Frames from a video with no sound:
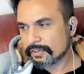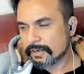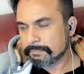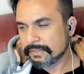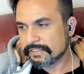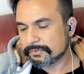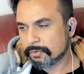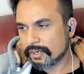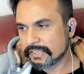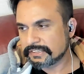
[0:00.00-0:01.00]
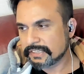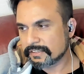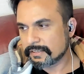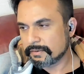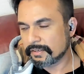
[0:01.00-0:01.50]
companies, small
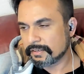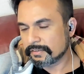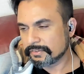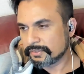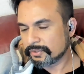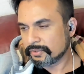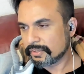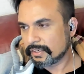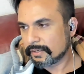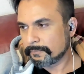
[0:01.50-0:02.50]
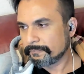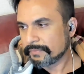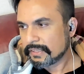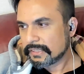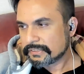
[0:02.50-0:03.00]
agile,
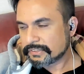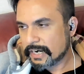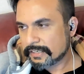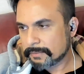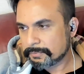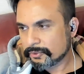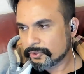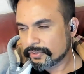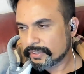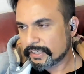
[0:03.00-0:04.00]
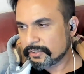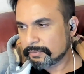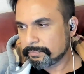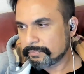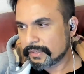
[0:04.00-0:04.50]
startups, or like
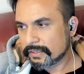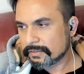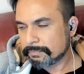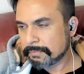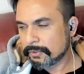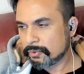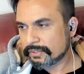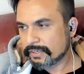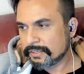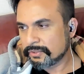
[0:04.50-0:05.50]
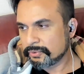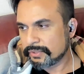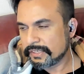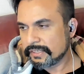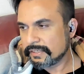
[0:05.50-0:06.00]
people who are trying to
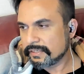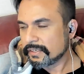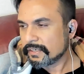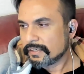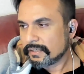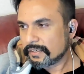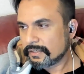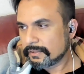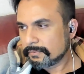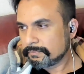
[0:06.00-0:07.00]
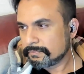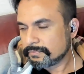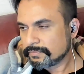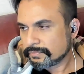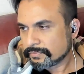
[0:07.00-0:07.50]
really um,
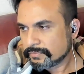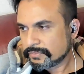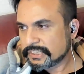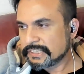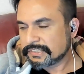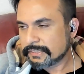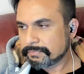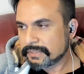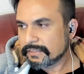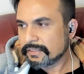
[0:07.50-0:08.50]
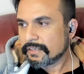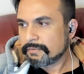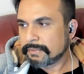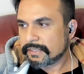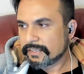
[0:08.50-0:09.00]
change something,
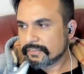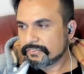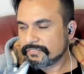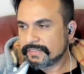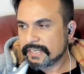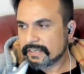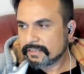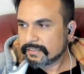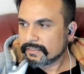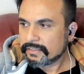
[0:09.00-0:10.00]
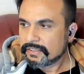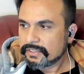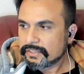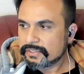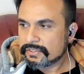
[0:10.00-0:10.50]
because there
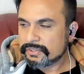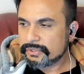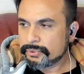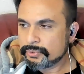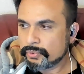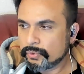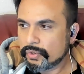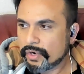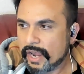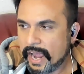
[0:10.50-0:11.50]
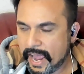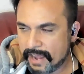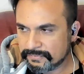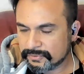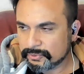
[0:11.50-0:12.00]
you
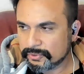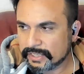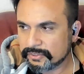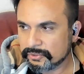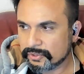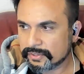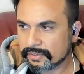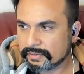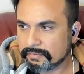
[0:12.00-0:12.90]
have to, like, you're